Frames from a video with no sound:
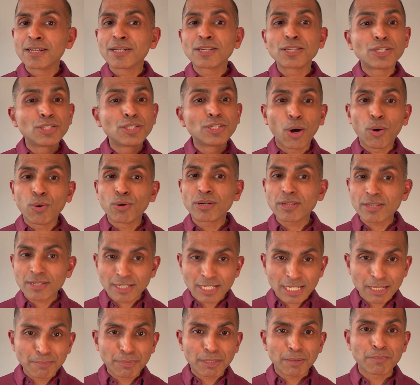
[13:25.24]
Don't
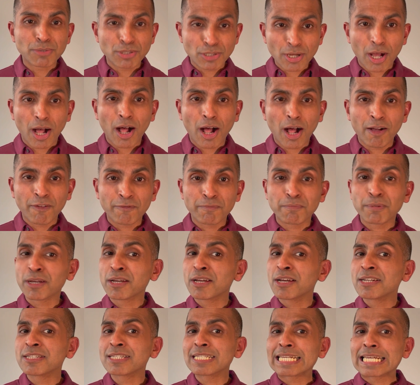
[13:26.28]
symptom solve
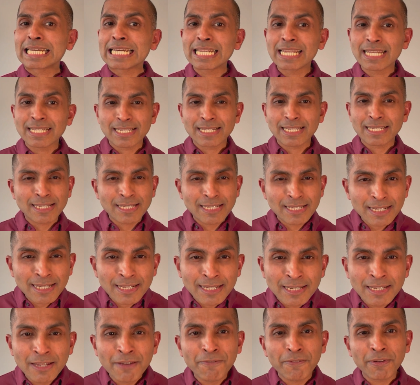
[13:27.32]
because it is a
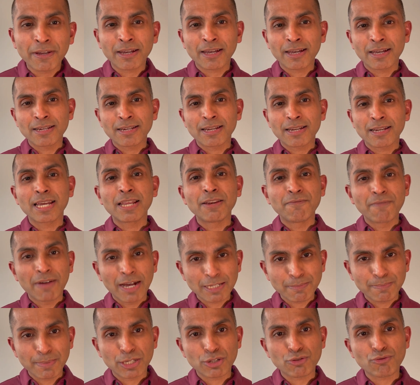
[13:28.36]
significant
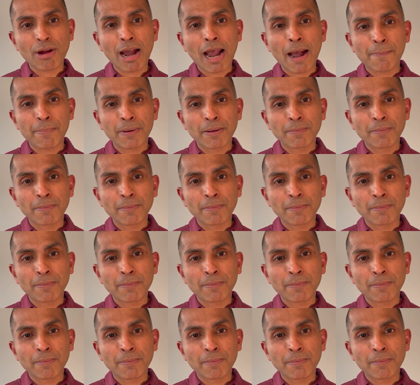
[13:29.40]
investment trap.